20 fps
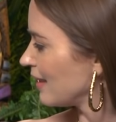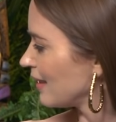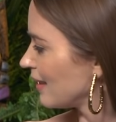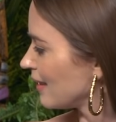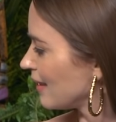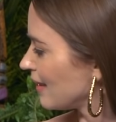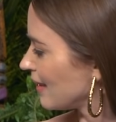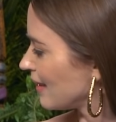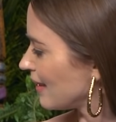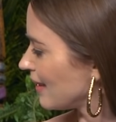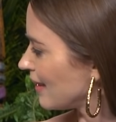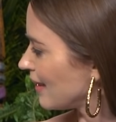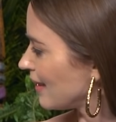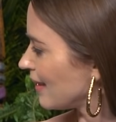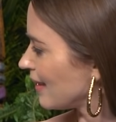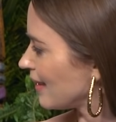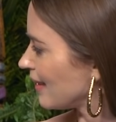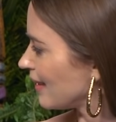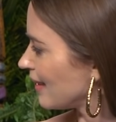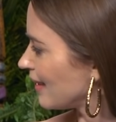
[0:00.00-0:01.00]

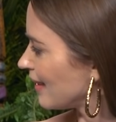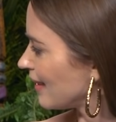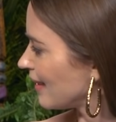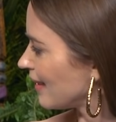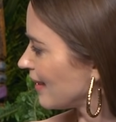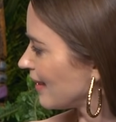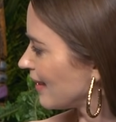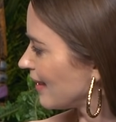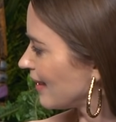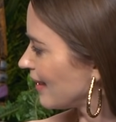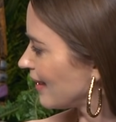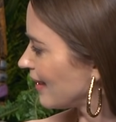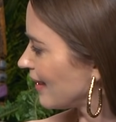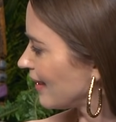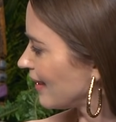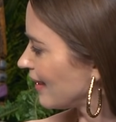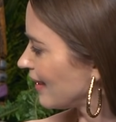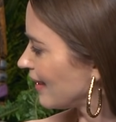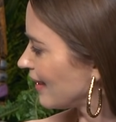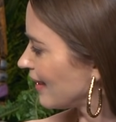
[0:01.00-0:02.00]

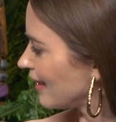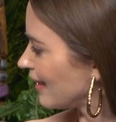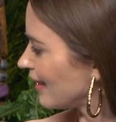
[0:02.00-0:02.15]
This person isn't speaking.